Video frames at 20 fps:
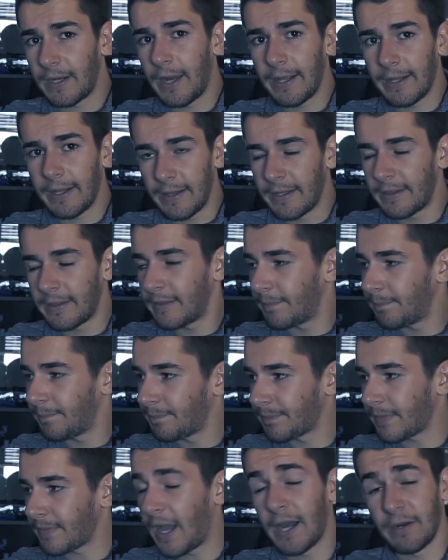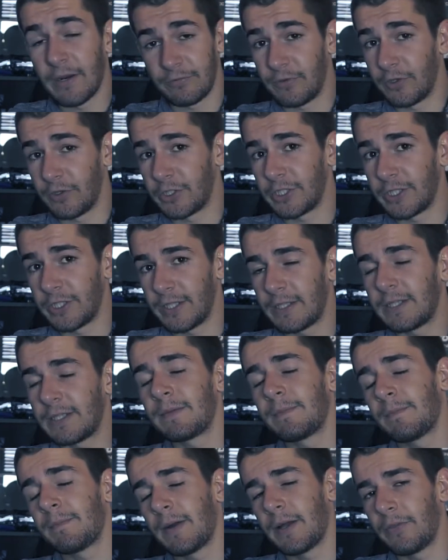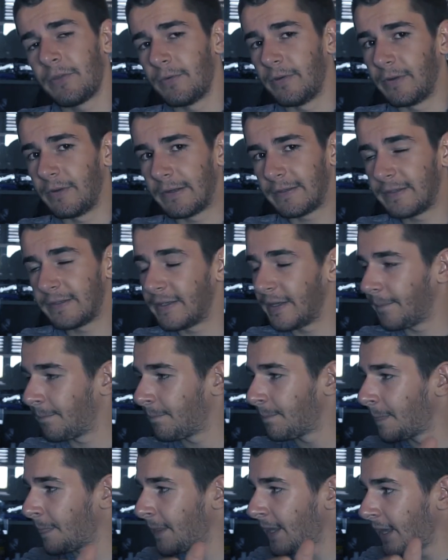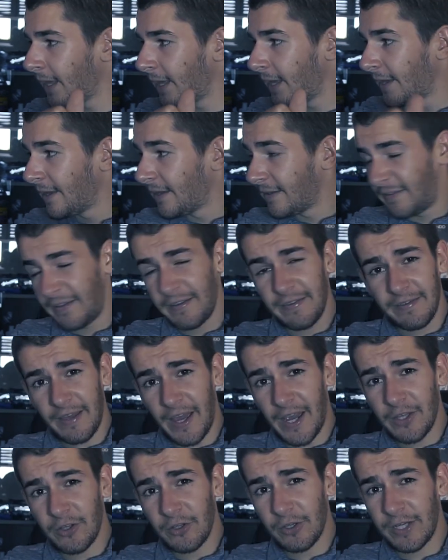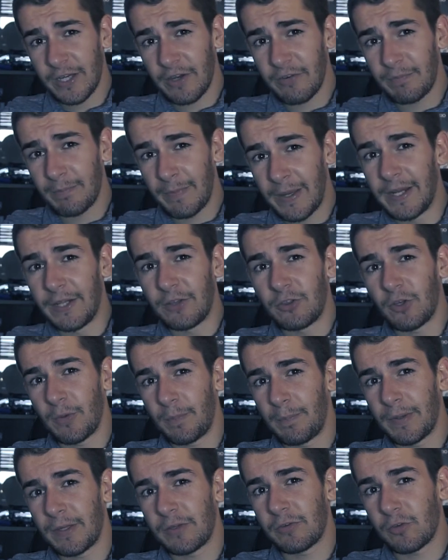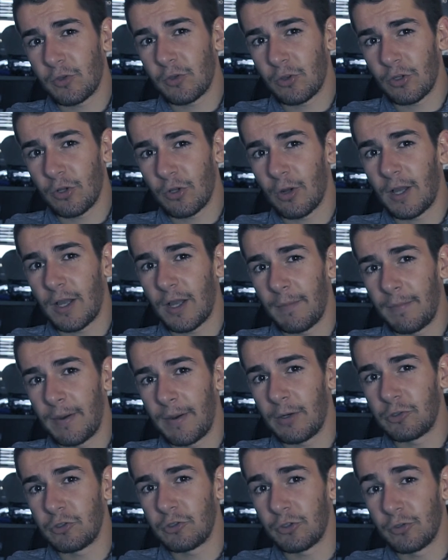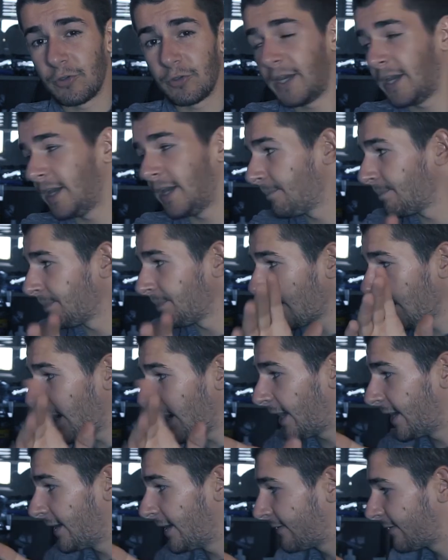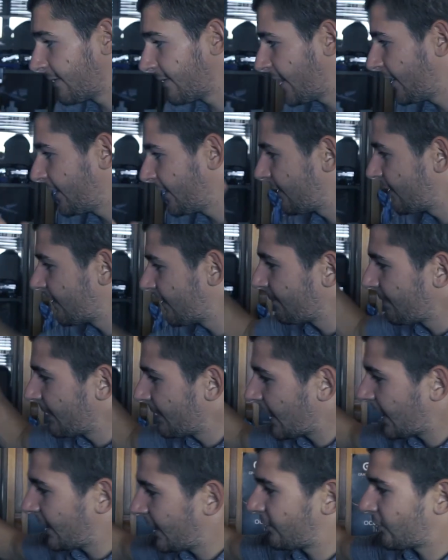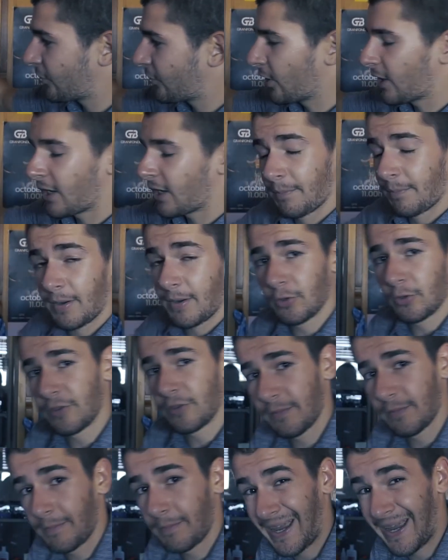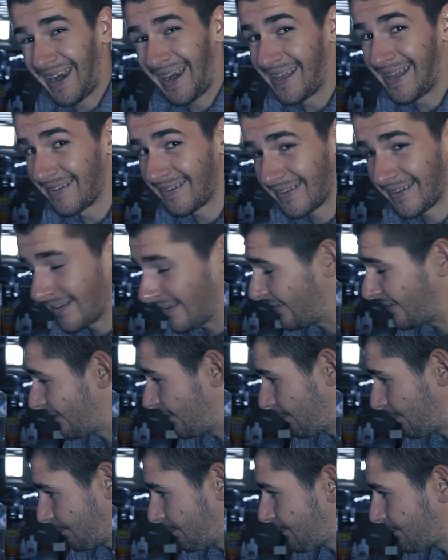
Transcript: like that, unfortunately, but we will see. Since I don't have many topics to talk about today, I decided let's talk about my lenses